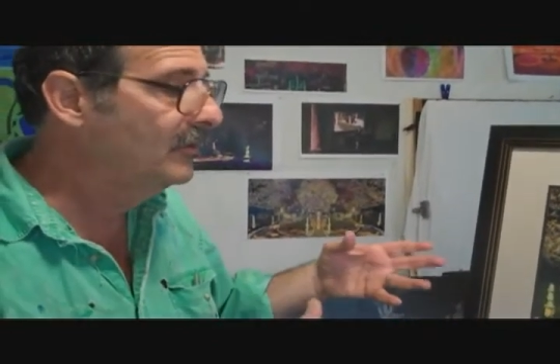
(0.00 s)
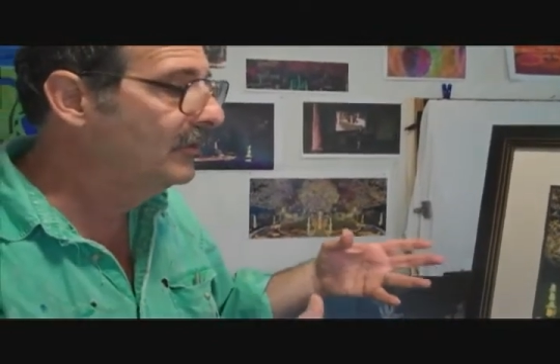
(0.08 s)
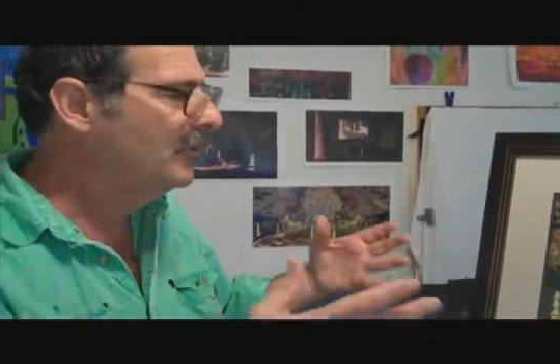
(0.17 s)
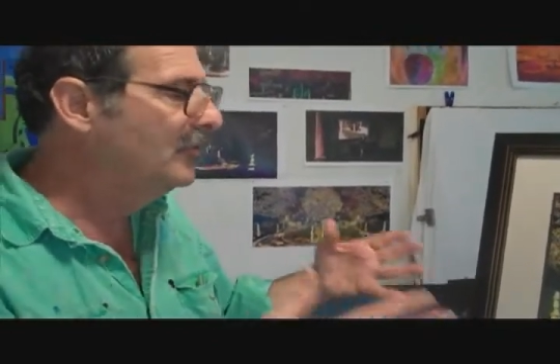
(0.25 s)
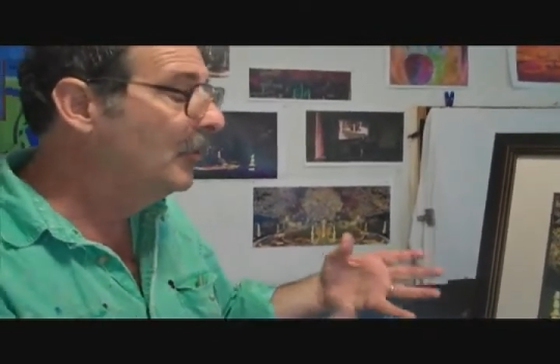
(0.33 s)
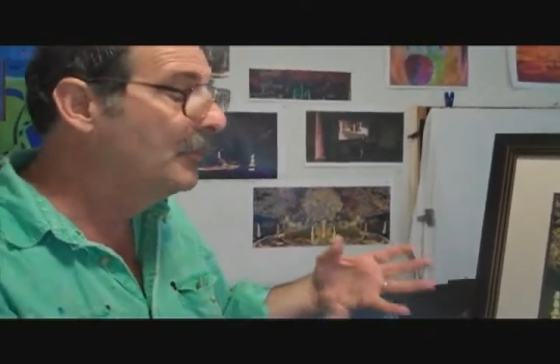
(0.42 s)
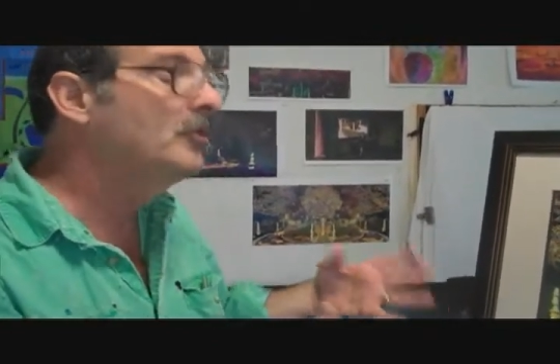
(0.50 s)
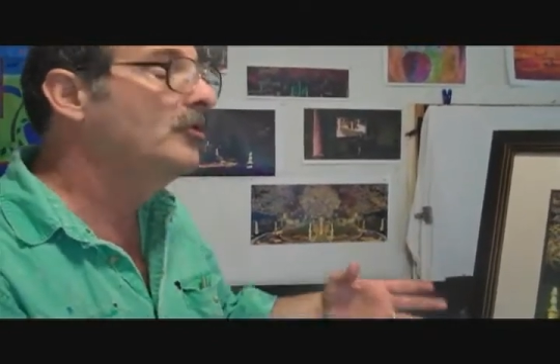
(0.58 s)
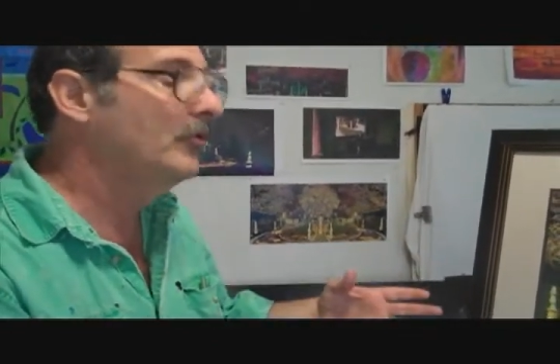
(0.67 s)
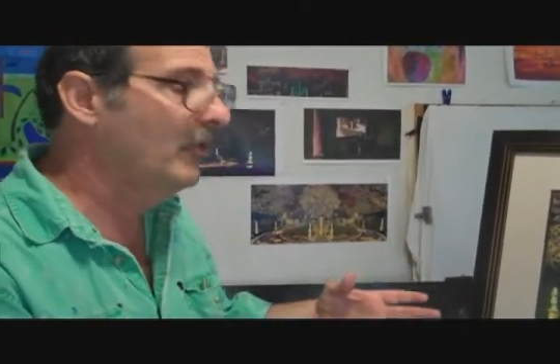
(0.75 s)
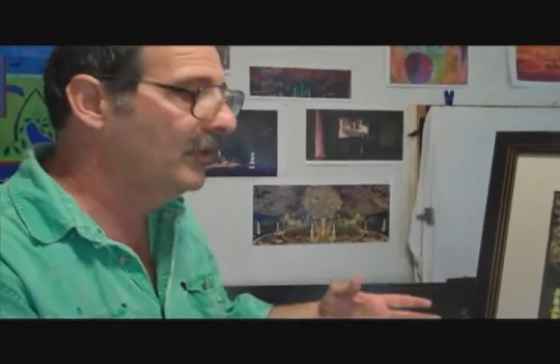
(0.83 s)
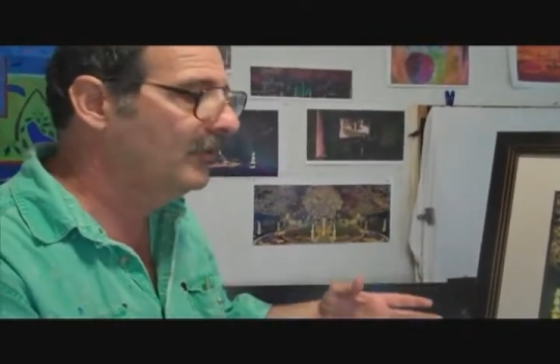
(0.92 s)

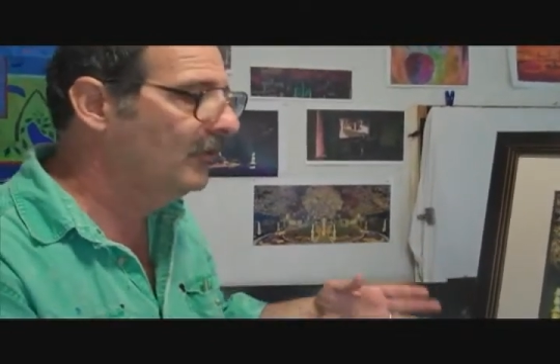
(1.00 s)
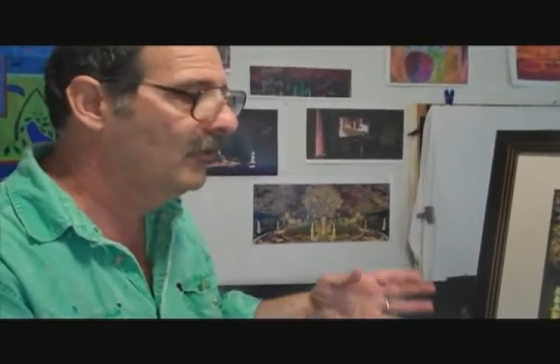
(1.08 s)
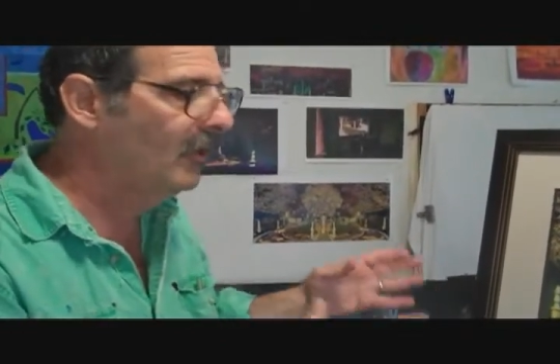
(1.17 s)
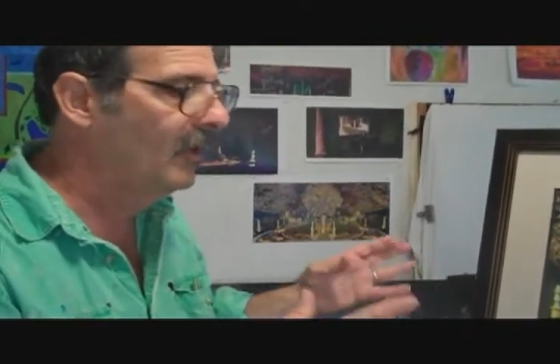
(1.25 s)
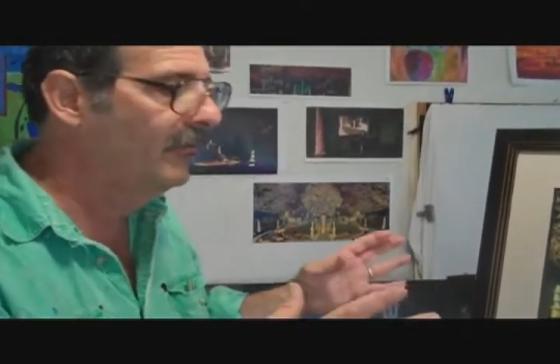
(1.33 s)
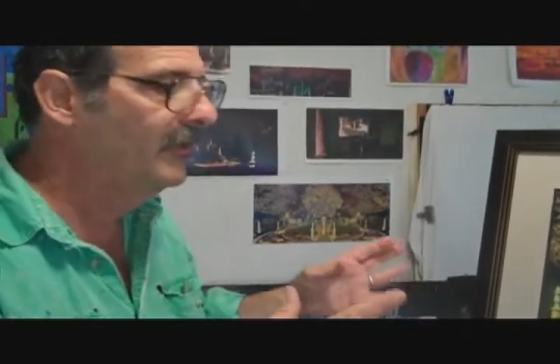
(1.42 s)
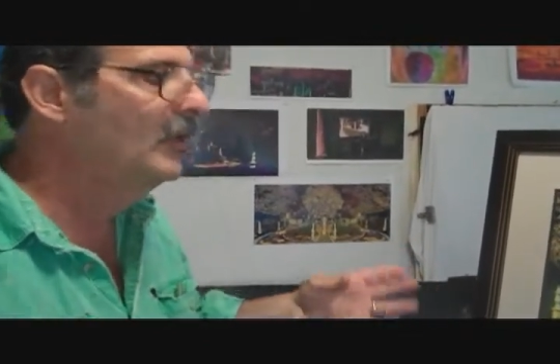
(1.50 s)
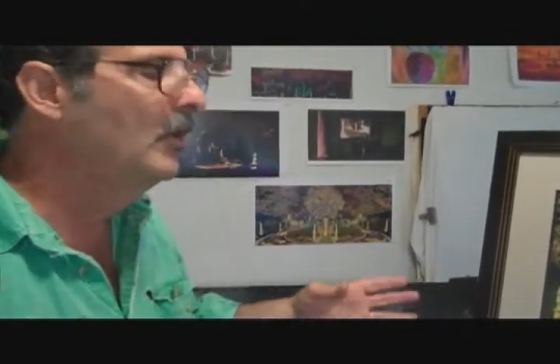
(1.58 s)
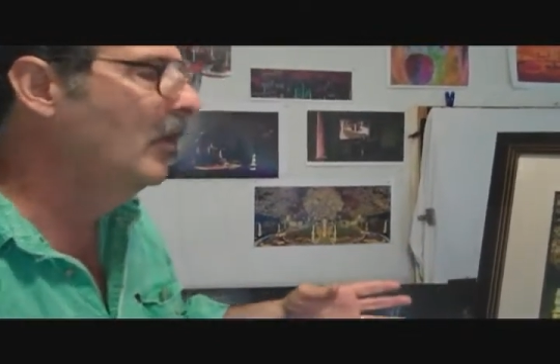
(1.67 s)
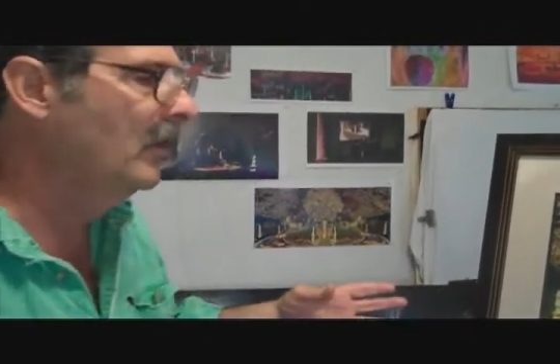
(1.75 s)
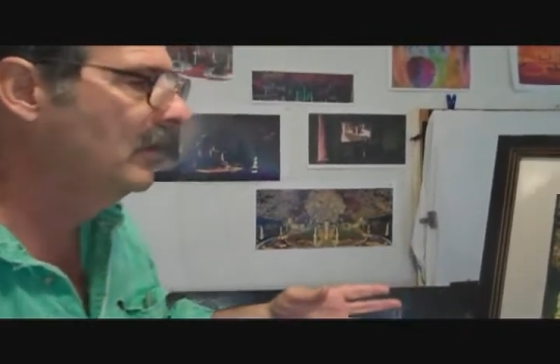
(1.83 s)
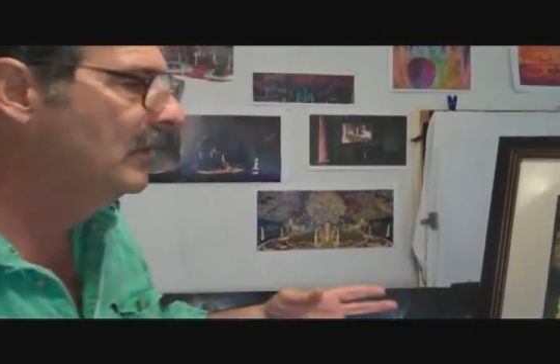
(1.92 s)
superstructure of the
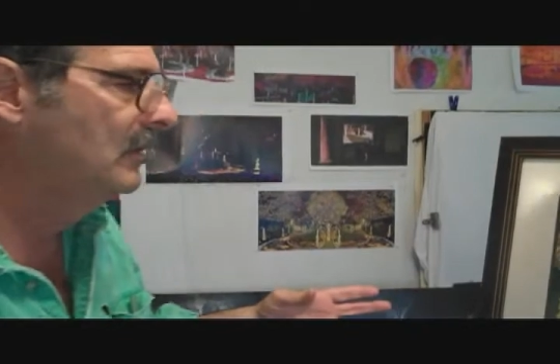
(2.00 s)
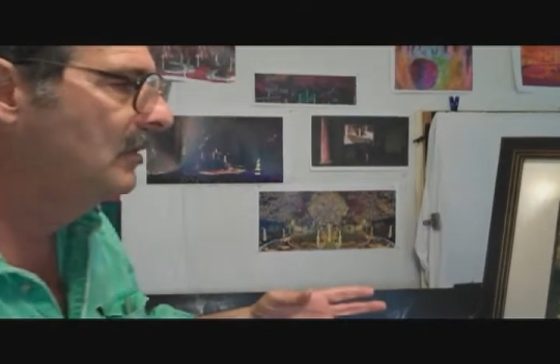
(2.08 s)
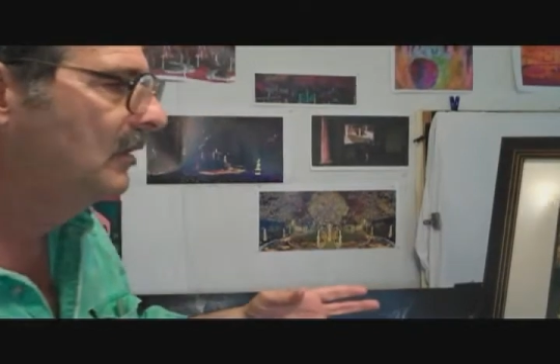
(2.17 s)
garden